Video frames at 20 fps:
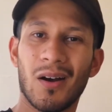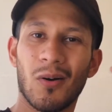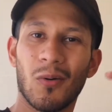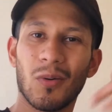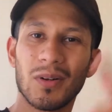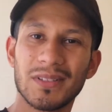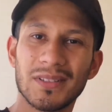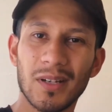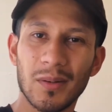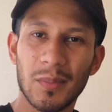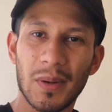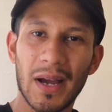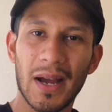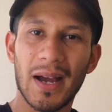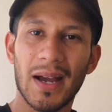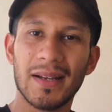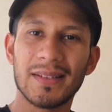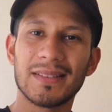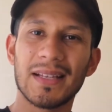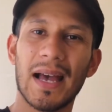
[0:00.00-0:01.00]
What's up,
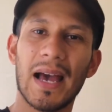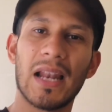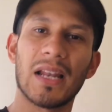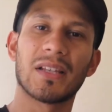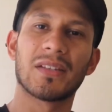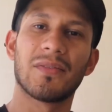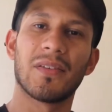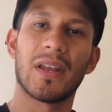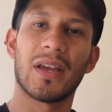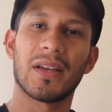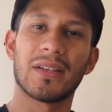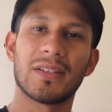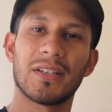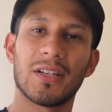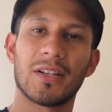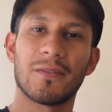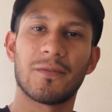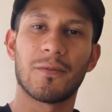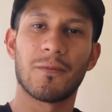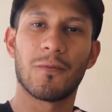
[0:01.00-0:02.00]
guys? Alex Venegas
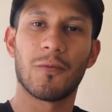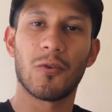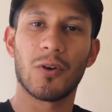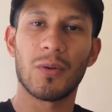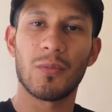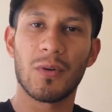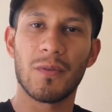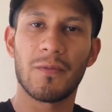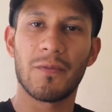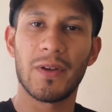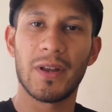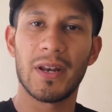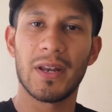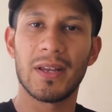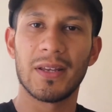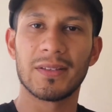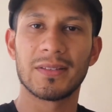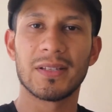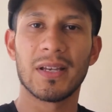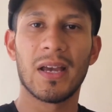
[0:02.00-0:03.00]
here from 41
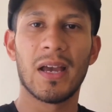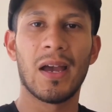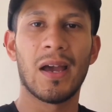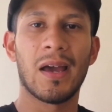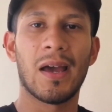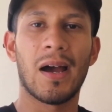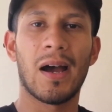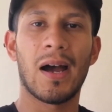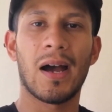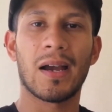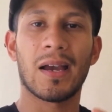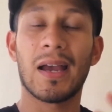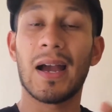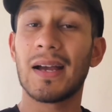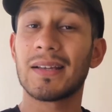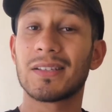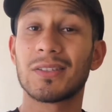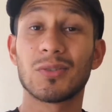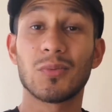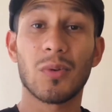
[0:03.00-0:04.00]
Fitness.
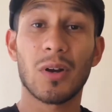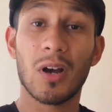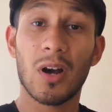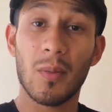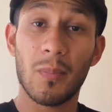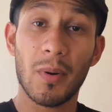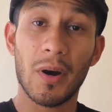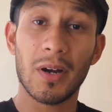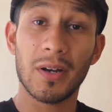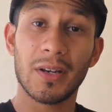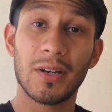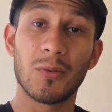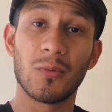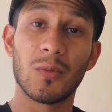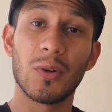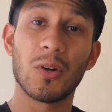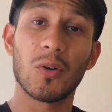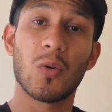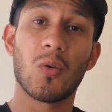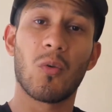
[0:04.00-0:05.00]
Guys, just want to hop on here
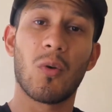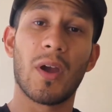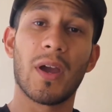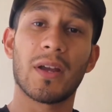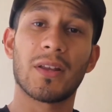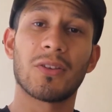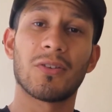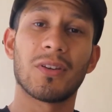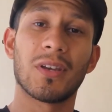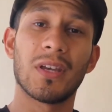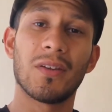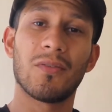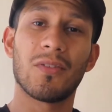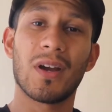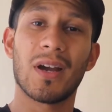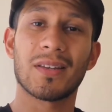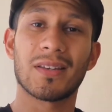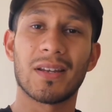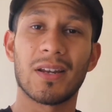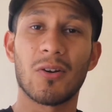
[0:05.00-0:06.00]
real quick to give you
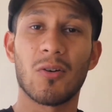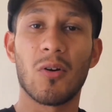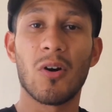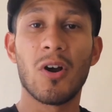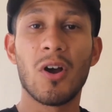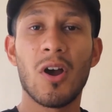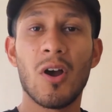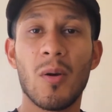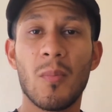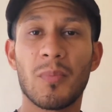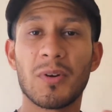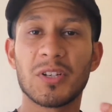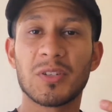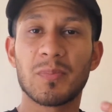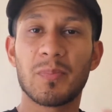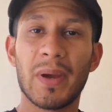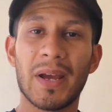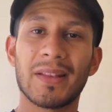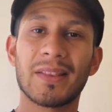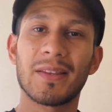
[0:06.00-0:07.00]
guys a little
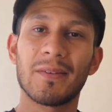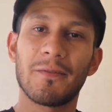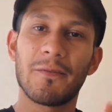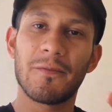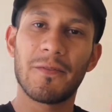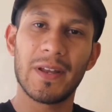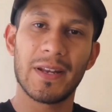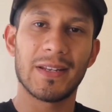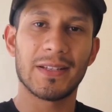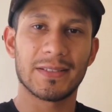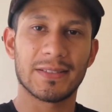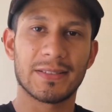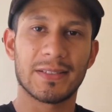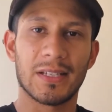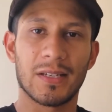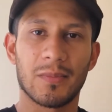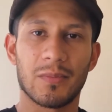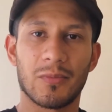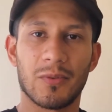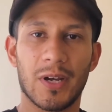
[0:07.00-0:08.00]
perspective fitness
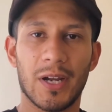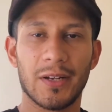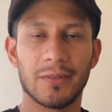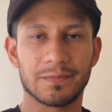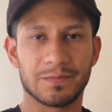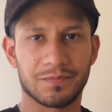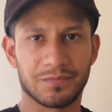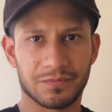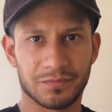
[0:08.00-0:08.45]
tip, right?